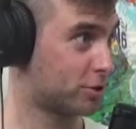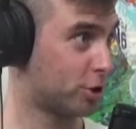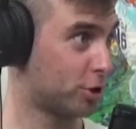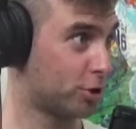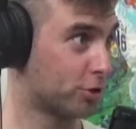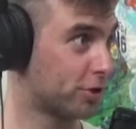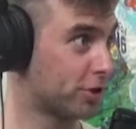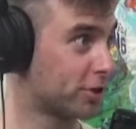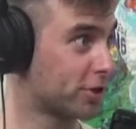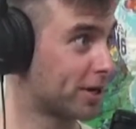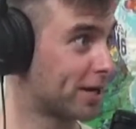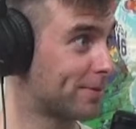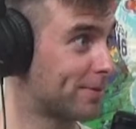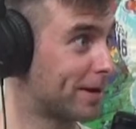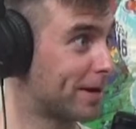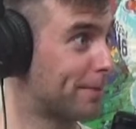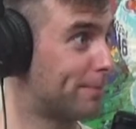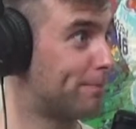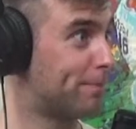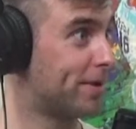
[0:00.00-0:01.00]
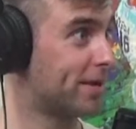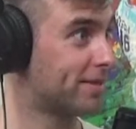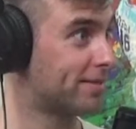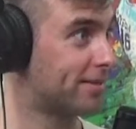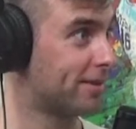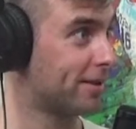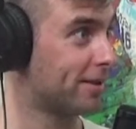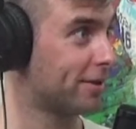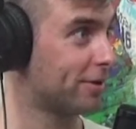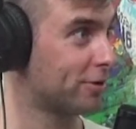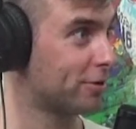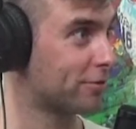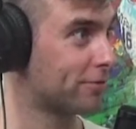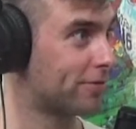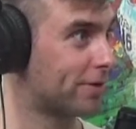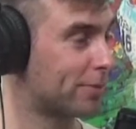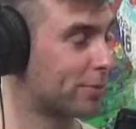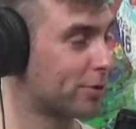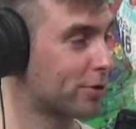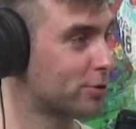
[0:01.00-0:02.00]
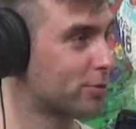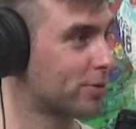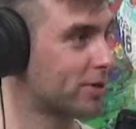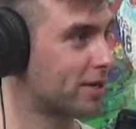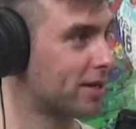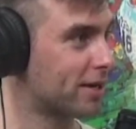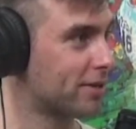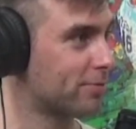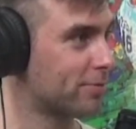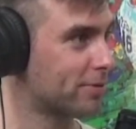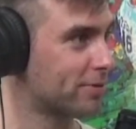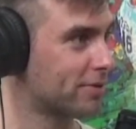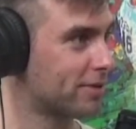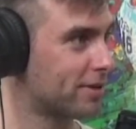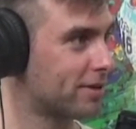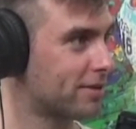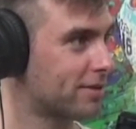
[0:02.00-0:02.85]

you don't think they're going to make a big deal out of your February 29th birthday?